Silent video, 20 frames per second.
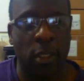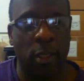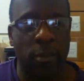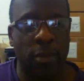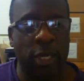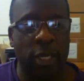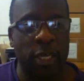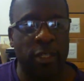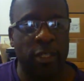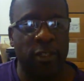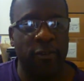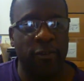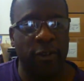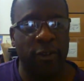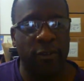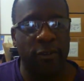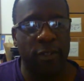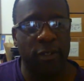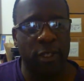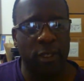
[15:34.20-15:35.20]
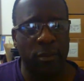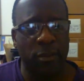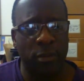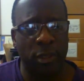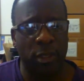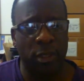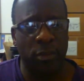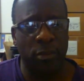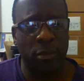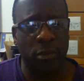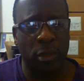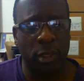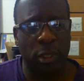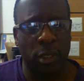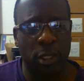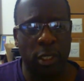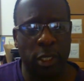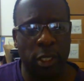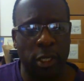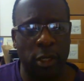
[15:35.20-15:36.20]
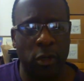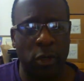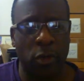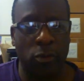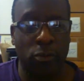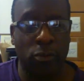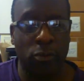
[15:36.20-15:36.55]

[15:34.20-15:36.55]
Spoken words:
Past the 15-minute mark here.